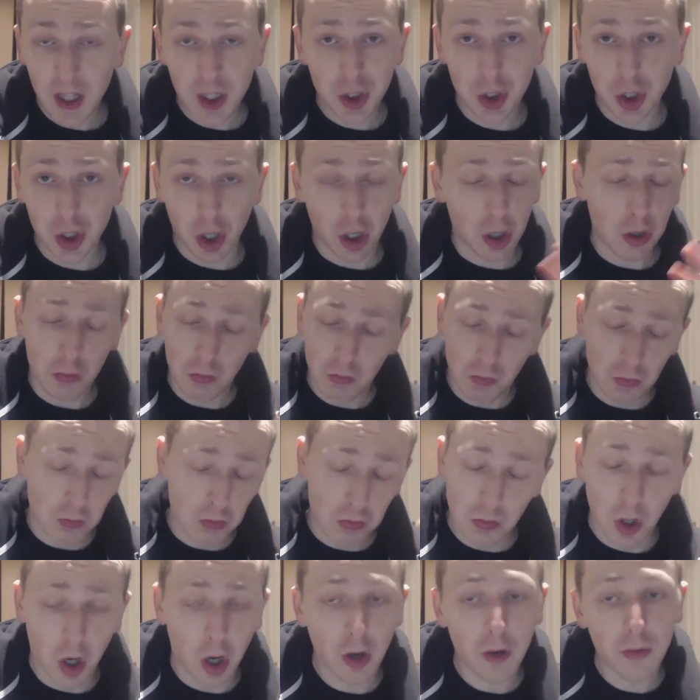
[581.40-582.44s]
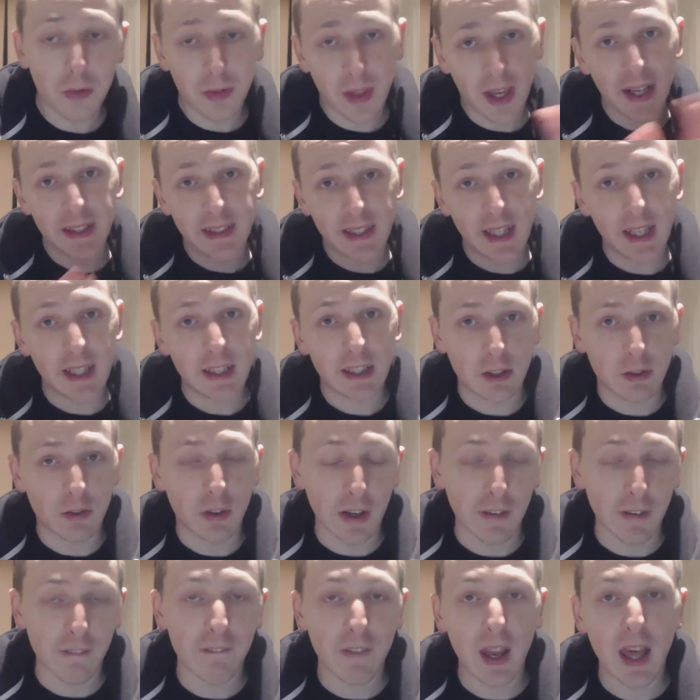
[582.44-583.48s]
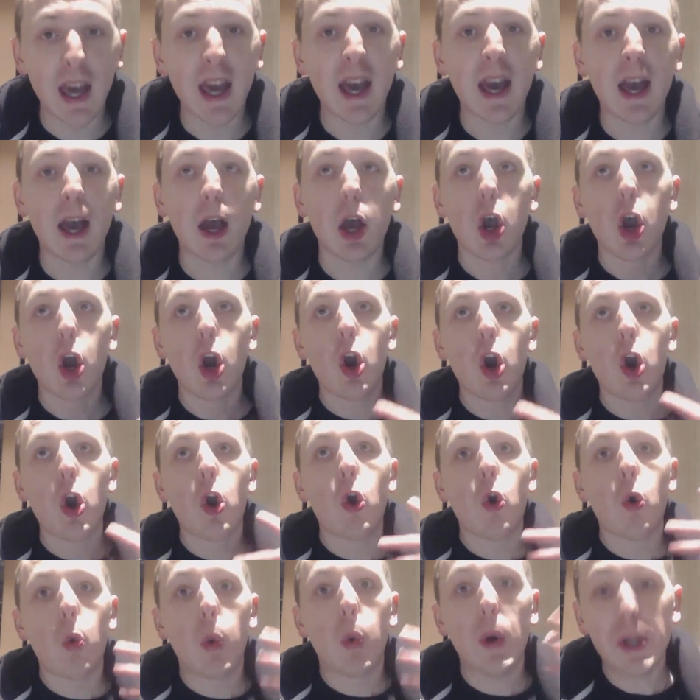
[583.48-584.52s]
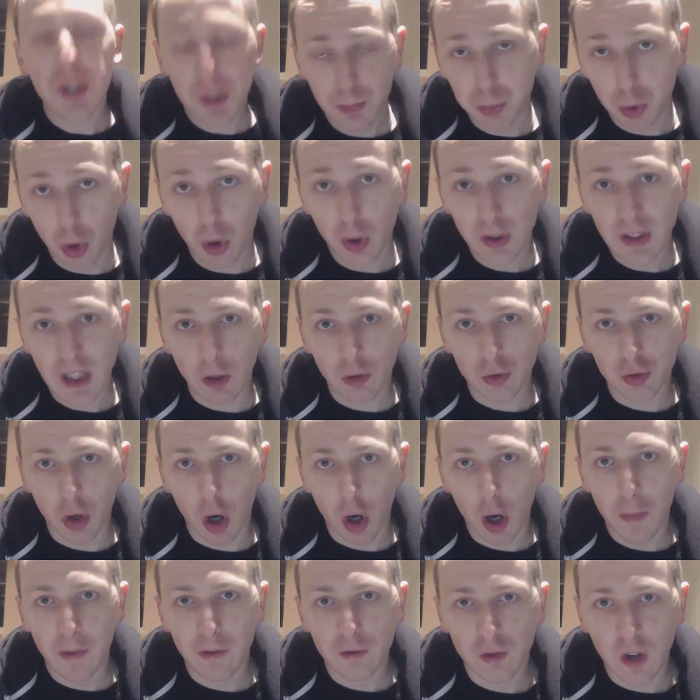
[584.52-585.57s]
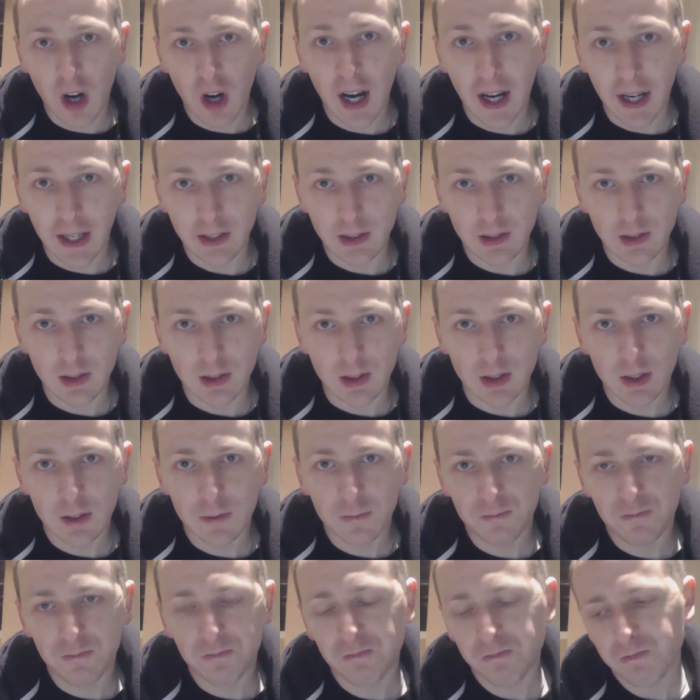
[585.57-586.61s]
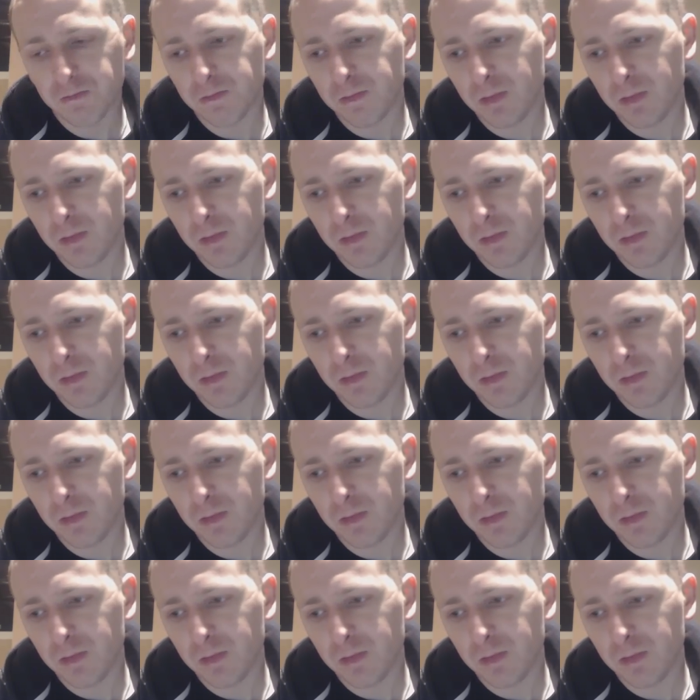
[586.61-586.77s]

Big Show. No, they attended Ric Flair, which brought out Roman Reigns.